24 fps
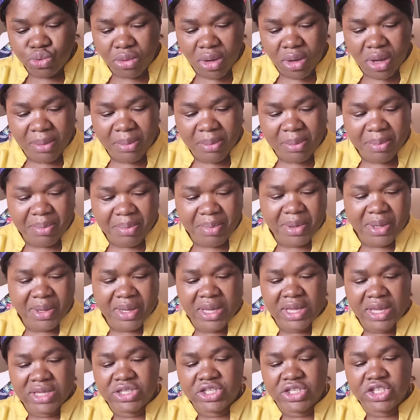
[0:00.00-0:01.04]
up.
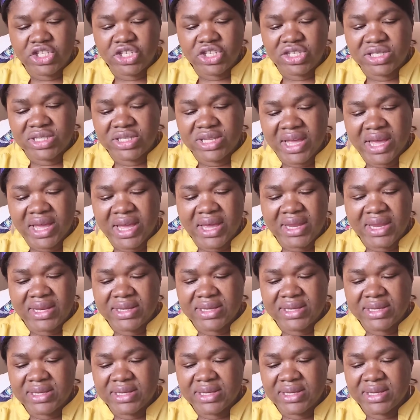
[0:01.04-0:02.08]
It's just that
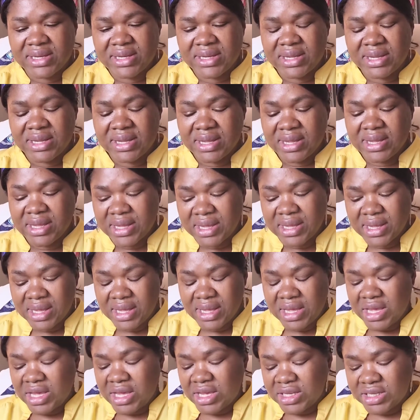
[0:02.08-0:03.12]

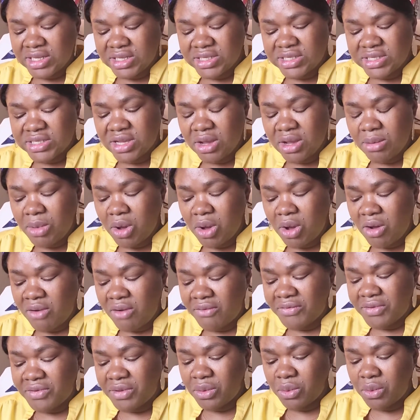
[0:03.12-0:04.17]
some
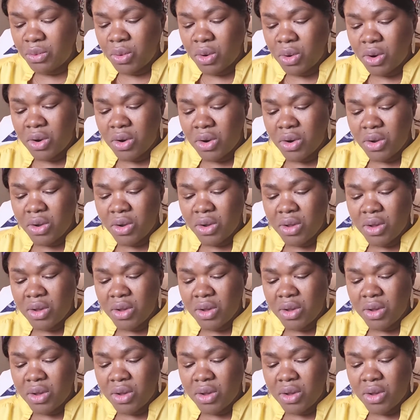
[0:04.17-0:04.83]
of the work,